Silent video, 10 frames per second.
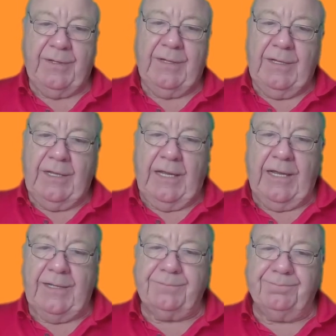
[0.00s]

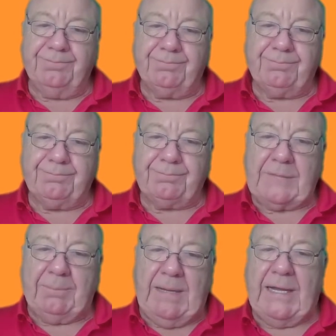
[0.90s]
Um,
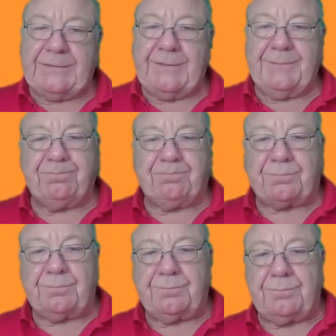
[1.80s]
but
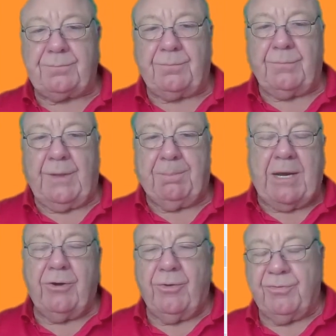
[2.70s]

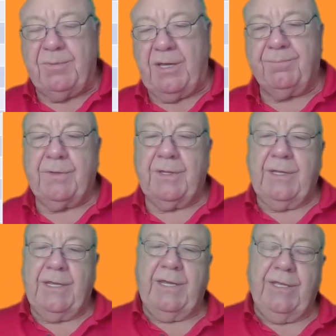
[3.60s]
parosmia
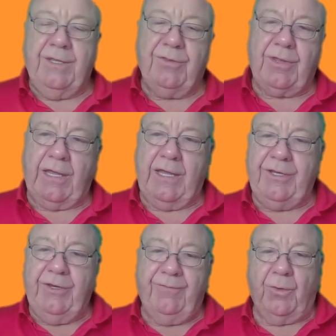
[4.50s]
is a
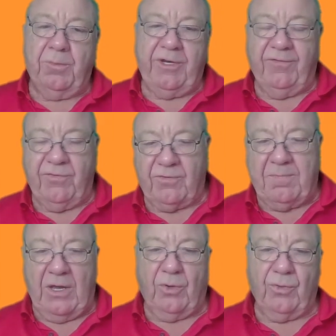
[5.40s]
deformative
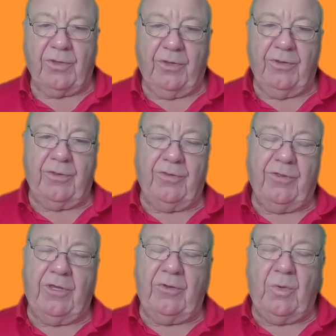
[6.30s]
smell. So this is the
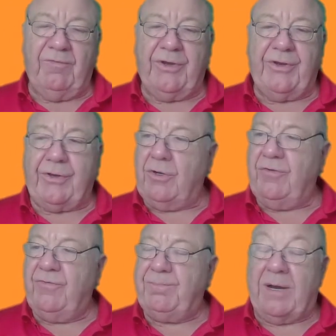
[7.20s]
equivalent
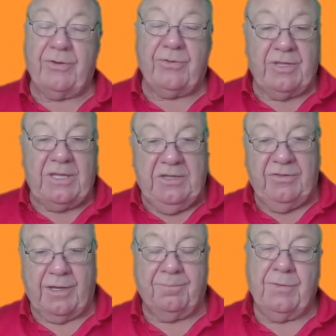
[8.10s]
of
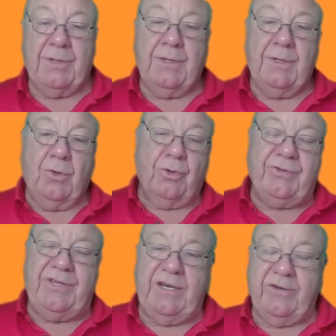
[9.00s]
paresthesia or
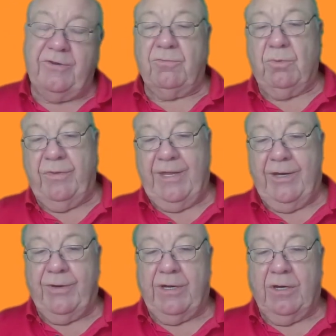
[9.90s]
tinnitus with
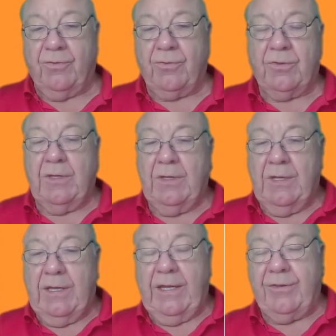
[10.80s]
hearing loss.
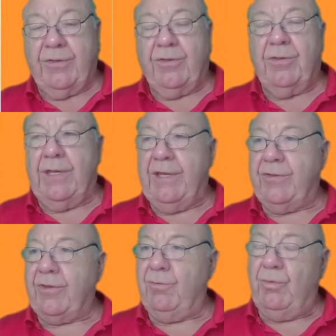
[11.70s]
It's a, it's
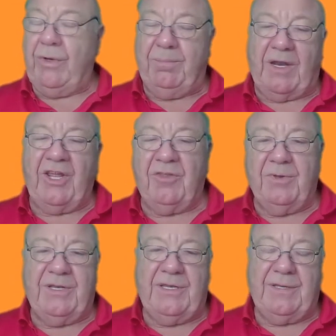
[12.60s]
a
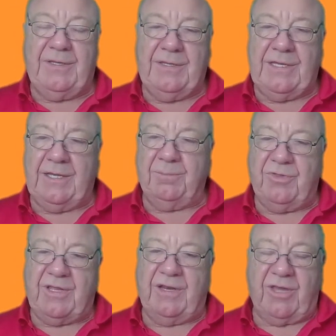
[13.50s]
replacement um,
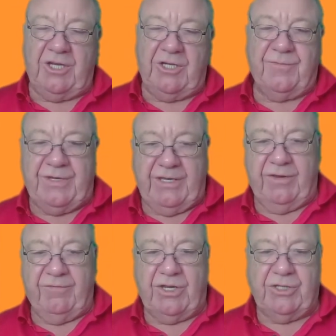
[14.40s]
sensation for
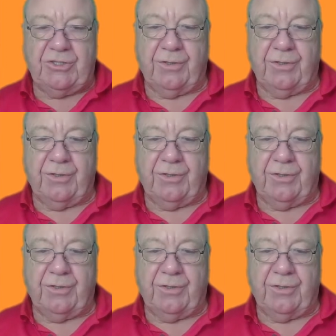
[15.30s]
denervation.